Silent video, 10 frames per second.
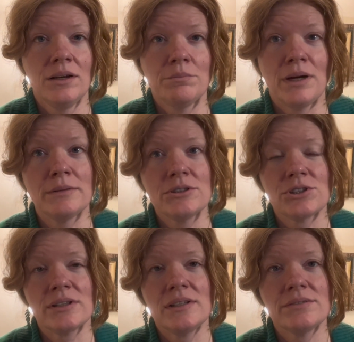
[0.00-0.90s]

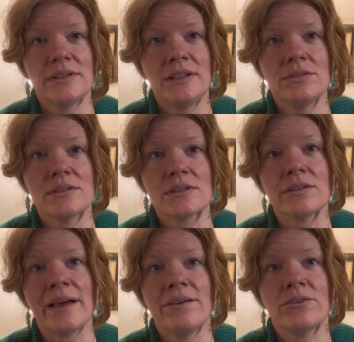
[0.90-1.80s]
publishing these videos until
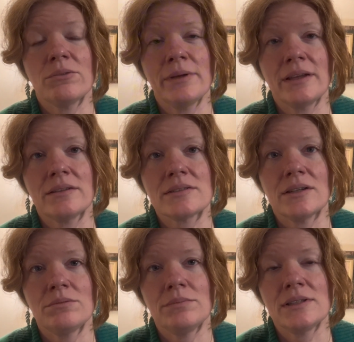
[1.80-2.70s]
after the blanket's
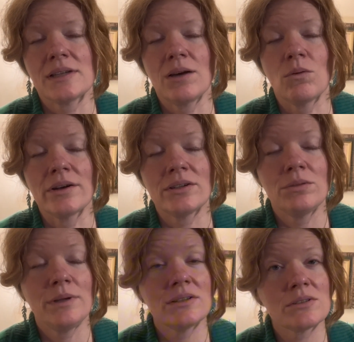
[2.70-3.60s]
done because I want it to
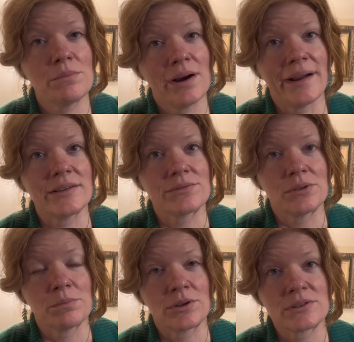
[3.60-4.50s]
be a surprise for the
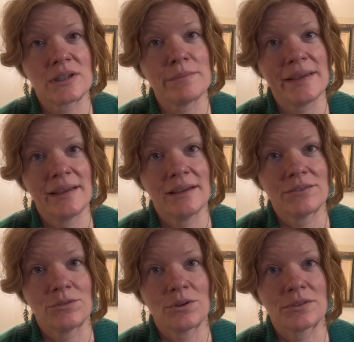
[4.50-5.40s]
person I'm making it
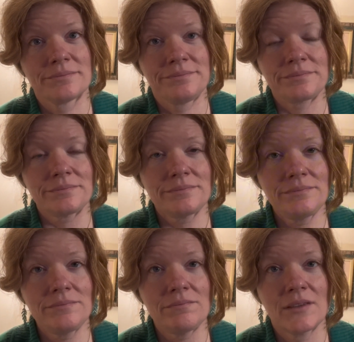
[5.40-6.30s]
for.
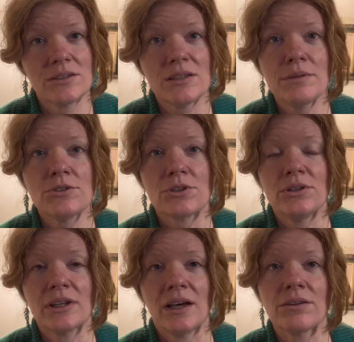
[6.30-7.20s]
So let me show you the
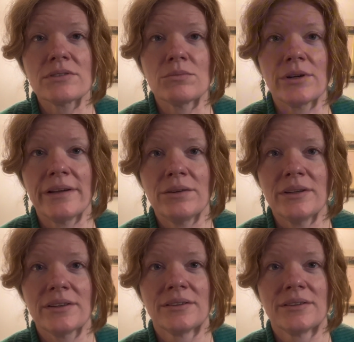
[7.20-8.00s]
colors I'm working with.